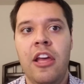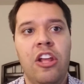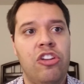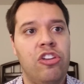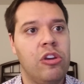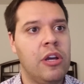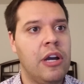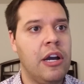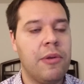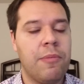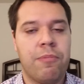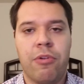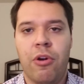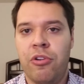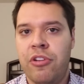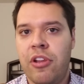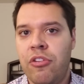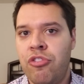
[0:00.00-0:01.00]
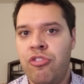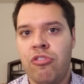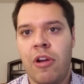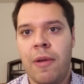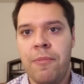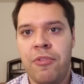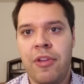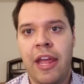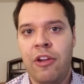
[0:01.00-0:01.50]
to go out and protest
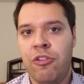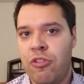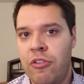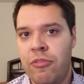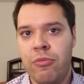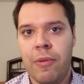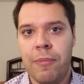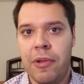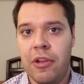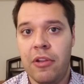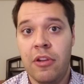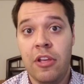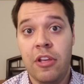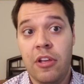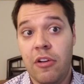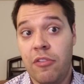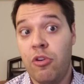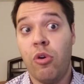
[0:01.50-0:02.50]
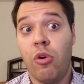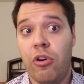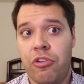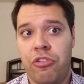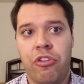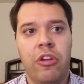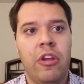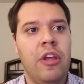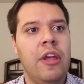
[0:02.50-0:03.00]
Trump's hatred of women, of course.
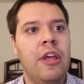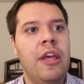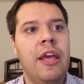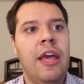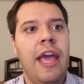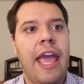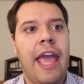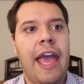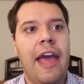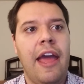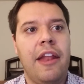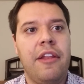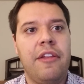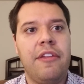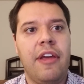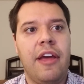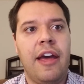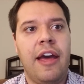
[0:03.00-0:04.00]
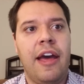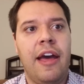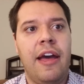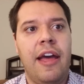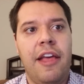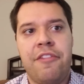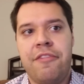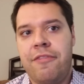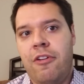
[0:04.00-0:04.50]
And
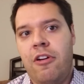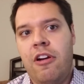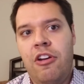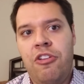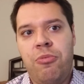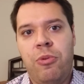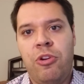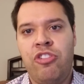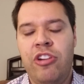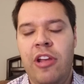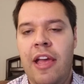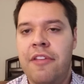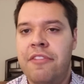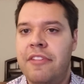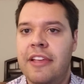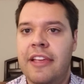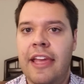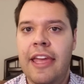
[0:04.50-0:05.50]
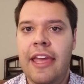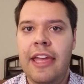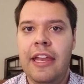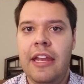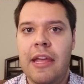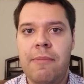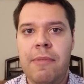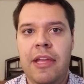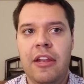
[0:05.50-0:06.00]
as far as what she has to gain,
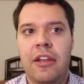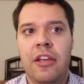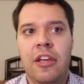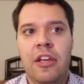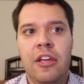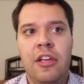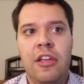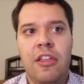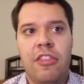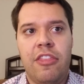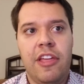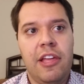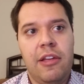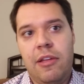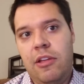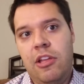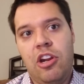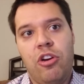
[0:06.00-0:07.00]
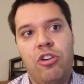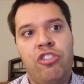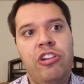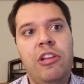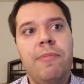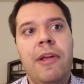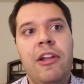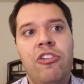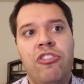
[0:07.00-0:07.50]
I mean, she
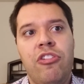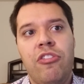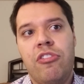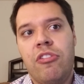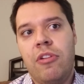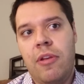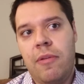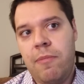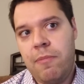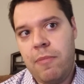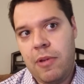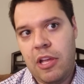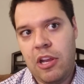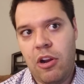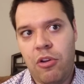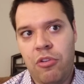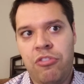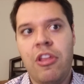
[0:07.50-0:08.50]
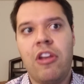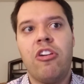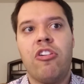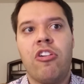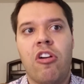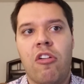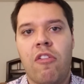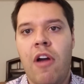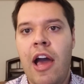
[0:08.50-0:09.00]
mentions, Senator
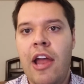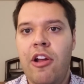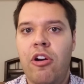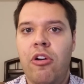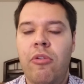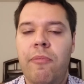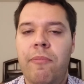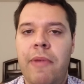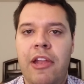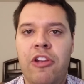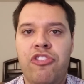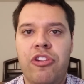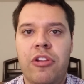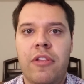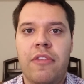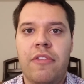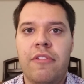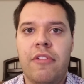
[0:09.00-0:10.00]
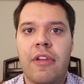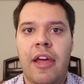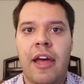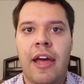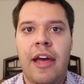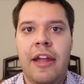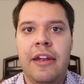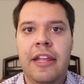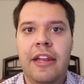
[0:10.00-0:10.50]
Hirono mentions
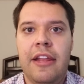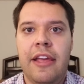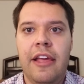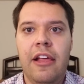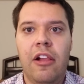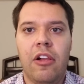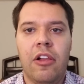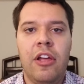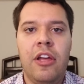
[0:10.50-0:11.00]
Anita Hill.